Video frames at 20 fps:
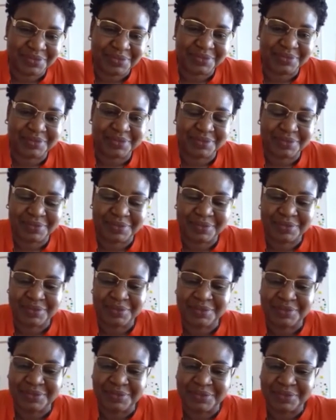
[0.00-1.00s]

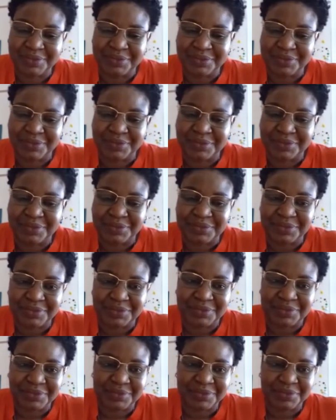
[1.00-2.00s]

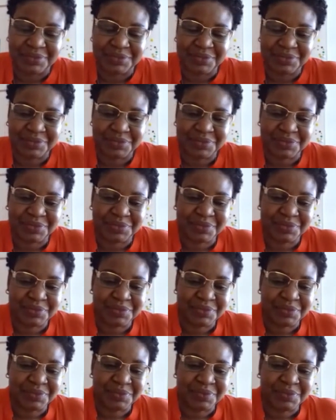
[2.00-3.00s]

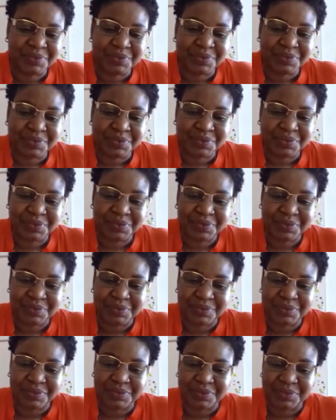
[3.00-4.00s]

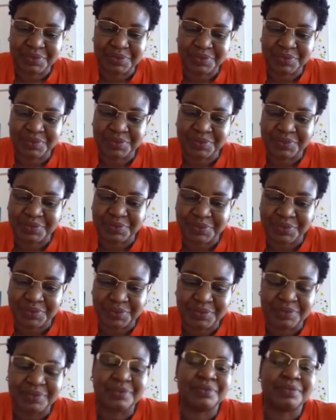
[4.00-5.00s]

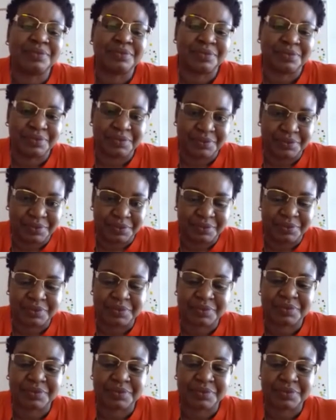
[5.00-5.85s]
This person isn't speaking.